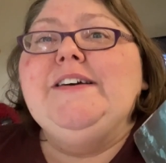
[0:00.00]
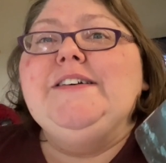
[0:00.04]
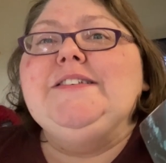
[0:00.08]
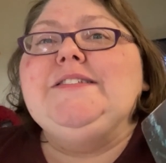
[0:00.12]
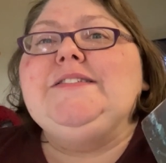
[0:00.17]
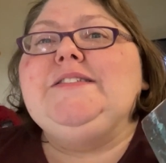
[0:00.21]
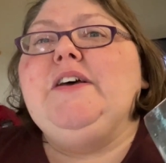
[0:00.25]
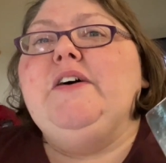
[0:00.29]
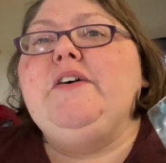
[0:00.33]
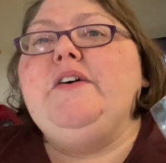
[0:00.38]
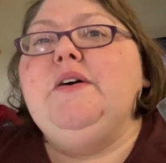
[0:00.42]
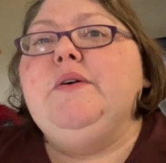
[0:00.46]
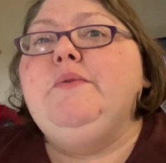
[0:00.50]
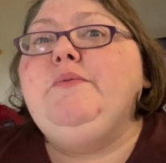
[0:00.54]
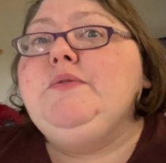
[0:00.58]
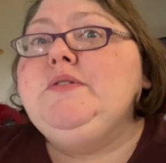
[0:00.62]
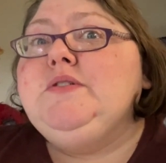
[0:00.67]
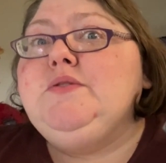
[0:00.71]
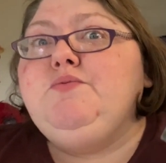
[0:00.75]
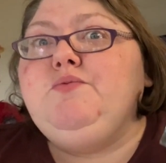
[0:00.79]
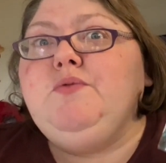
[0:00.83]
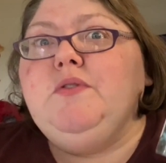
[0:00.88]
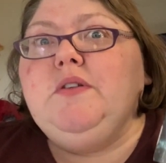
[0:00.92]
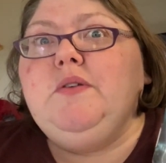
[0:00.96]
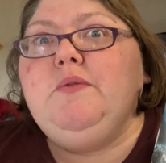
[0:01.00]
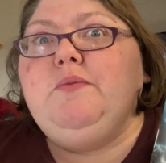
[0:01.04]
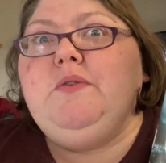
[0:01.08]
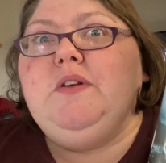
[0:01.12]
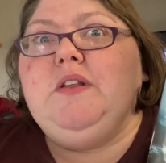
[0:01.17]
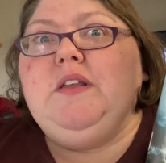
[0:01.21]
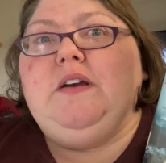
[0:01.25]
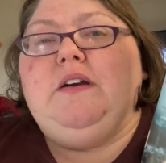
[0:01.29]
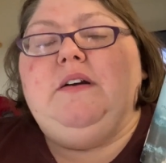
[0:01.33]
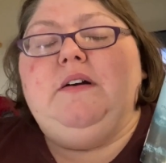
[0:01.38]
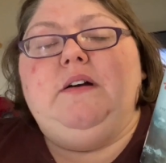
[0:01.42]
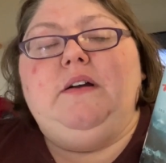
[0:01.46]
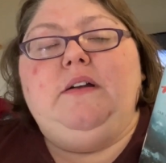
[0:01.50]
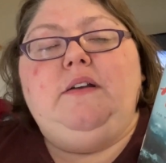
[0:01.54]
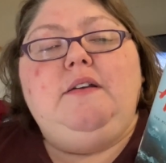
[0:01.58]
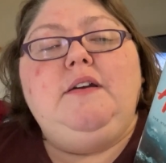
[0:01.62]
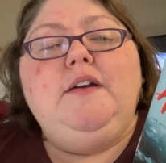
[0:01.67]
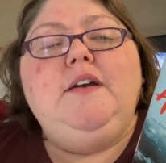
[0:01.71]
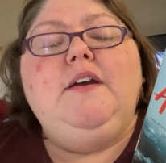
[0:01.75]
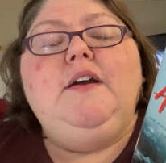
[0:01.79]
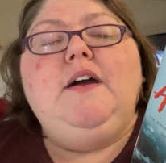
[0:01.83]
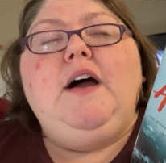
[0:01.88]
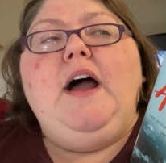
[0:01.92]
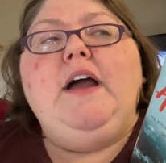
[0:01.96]
So it was really, really good.
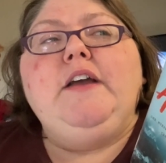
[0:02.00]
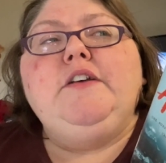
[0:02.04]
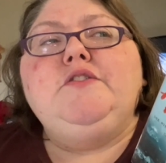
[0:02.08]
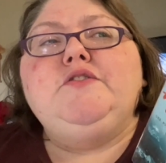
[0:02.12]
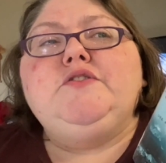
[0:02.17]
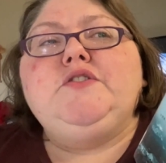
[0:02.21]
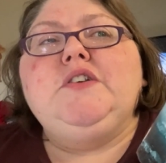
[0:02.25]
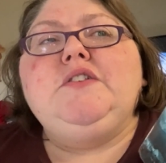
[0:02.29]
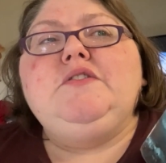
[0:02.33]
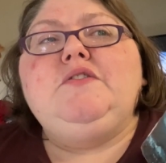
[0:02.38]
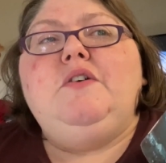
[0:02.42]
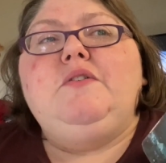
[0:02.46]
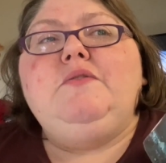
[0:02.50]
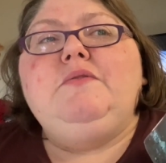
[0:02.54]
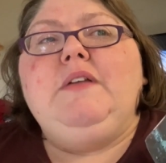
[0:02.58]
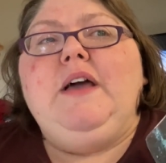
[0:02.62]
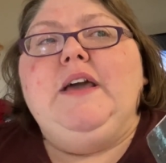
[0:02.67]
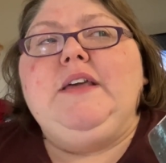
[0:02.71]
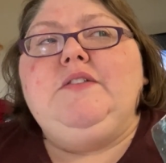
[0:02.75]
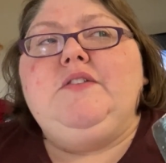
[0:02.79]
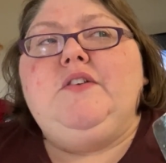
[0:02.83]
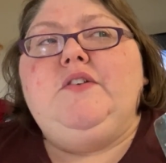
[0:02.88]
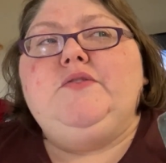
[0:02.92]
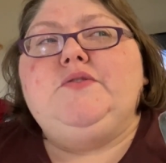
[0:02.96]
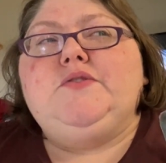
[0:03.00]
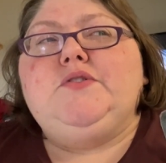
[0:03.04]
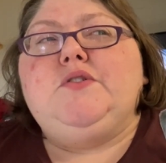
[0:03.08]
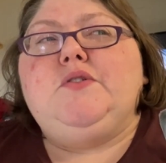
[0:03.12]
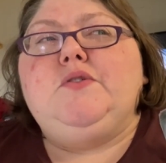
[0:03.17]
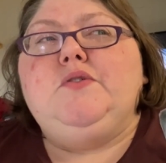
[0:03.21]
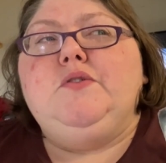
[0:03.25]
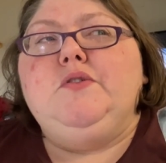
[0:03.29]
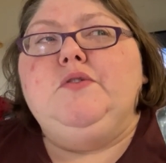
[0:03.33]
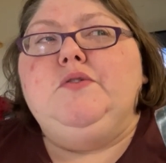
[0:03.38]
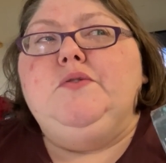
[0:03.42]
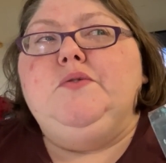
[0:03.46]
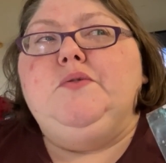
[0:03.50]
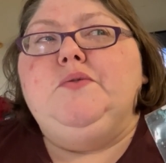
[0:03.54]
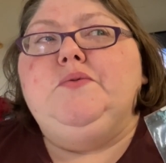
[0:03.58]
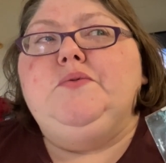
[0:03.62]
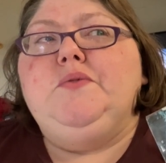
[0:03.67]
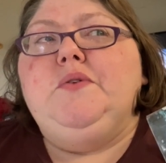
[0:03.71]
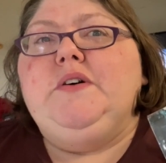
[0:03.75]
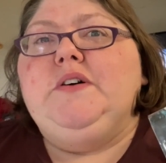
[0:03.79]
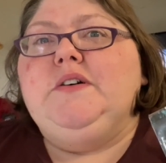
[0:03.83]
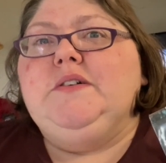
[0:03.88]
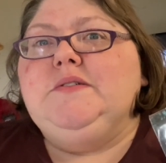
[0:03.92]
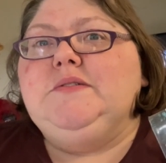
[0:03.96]
I usually don't like those
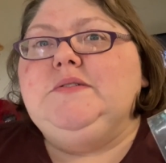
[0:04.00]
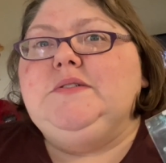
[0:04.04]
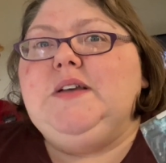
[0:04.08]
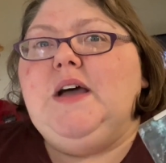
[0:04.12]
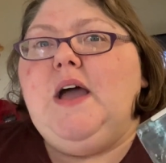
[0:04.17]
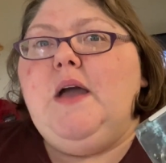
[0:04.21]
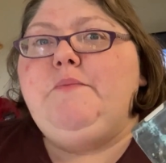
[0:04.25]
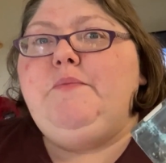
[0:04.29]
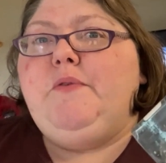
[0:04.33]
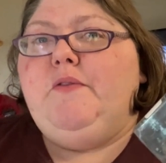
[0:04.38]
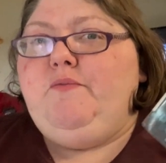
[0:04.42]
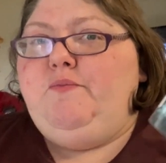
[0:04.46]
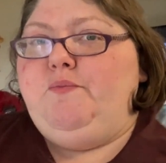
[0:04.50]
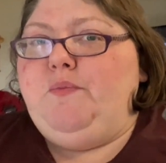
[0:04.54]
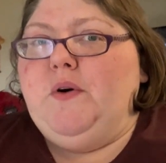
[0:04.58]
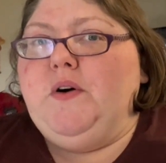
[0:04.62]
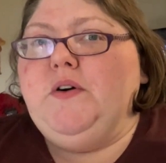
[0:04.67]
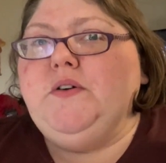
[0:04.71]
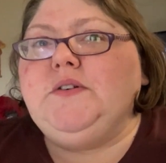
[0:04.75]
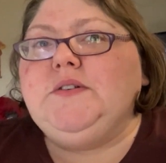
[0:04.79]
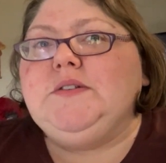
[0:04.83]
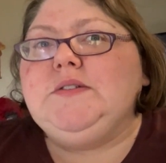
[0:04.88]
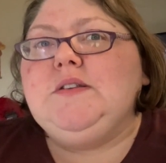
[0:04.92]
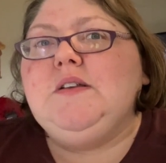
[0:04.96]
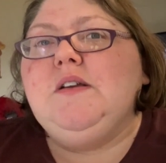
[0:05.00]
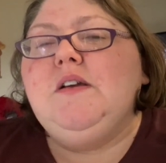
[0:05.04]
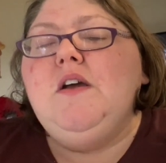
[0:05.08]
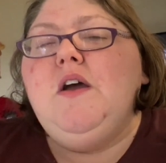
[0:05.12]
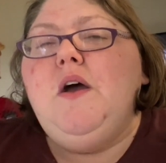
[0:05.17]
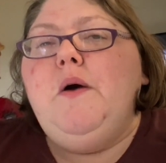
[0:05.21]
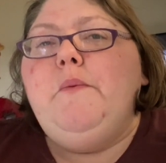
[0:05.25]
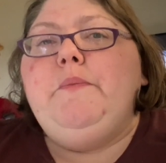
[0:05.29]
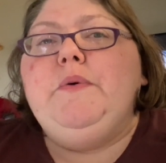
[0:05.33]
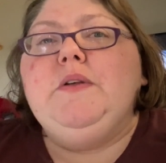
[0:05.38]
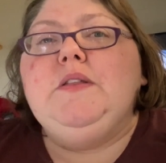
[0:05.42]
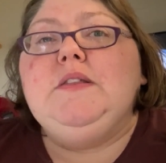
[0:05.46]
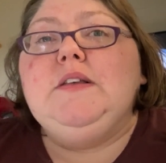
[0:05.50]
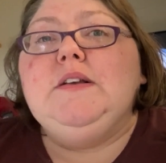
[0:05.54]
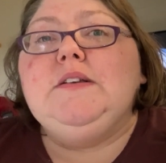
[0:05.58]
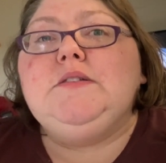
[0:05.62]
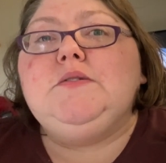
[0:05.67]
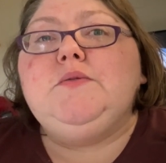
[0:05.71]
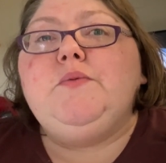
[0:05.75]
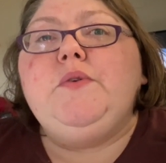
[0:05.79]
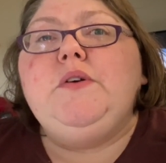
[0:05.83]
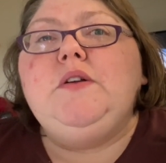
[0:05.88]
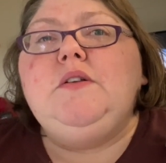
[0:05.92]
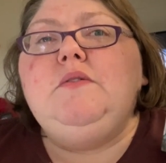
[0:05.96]
Clue type of books, but this
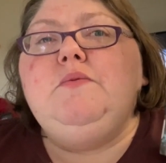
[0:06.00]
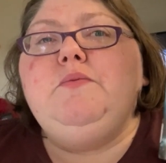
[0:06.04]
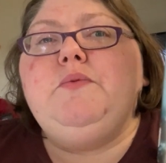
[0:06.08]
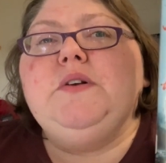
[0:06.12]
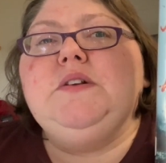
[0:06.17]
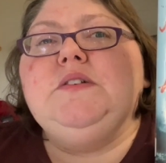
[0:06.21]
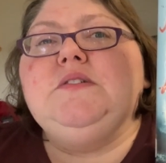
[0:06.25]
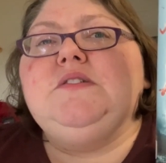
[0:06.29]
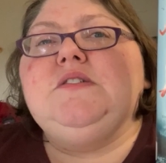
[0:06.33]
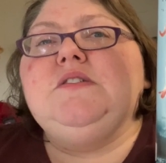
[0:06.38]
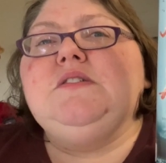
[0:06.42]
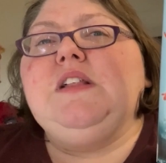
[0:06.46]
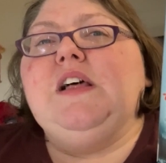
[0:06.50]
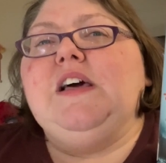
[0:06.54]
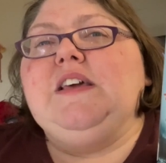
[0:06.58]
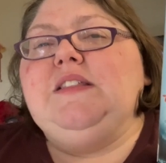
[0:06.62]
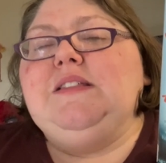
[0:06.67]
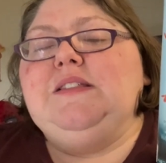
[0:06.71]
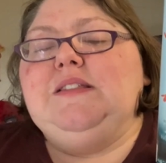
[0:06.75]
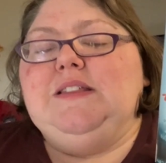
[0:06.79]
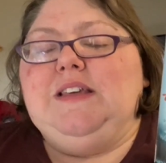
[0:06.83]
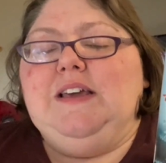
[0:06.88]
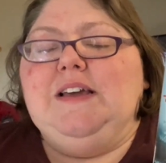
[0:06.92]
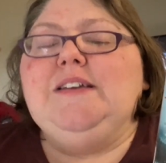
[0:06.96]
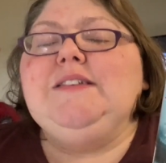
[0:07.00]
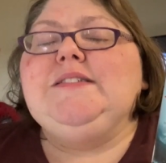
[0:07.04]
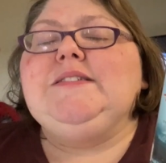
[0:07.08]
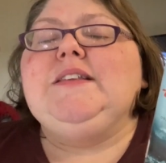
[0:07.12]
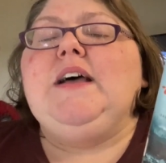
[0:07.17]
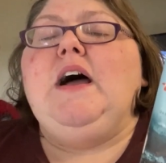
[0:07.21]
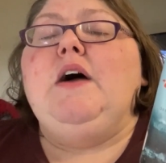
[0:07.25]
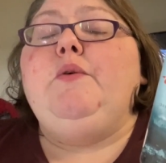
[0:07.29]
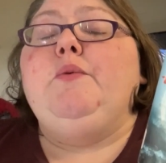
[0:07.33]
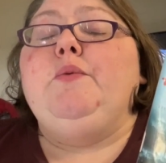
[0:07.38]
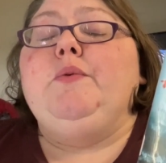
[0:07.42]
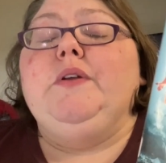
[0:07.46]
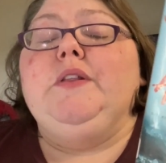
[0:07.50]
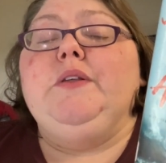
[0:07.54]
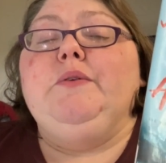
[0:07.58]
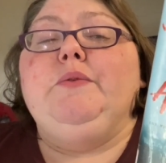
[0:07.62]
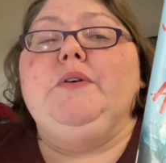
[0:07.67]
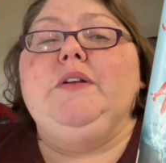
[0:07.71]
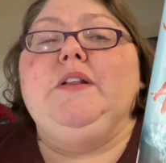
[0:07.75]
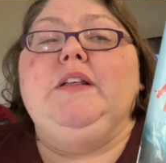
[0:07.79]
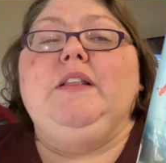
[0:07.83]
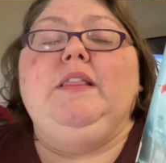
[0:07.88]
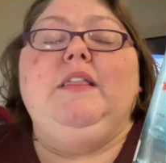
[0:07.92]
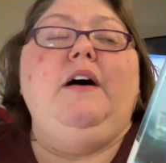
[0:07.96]
one, when it's like this, I really,
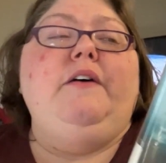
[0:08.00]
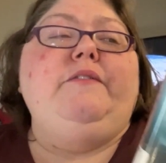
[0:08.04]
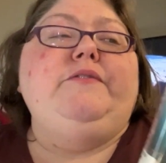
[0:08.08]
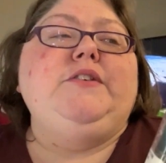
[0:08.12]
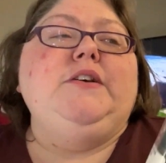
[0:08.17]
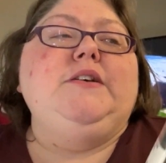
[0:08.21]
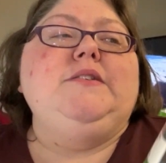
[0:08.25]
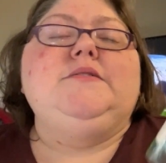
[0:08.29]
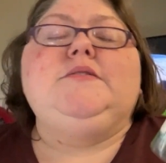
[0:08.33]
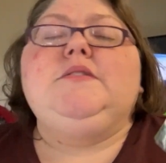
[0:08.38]
really loved it.